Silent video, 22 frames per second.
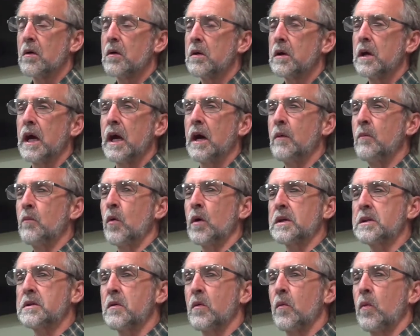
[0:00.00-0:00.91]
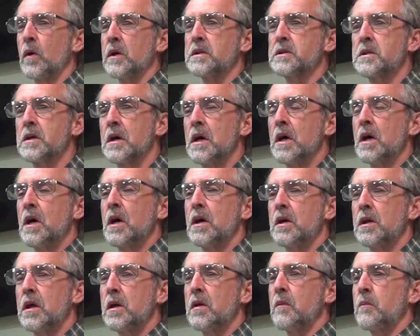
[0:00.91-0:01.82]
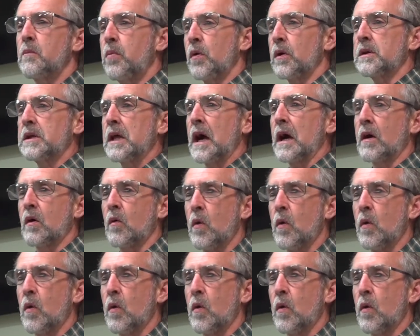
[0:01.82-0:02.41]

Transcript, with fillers: Kim, what, what, put that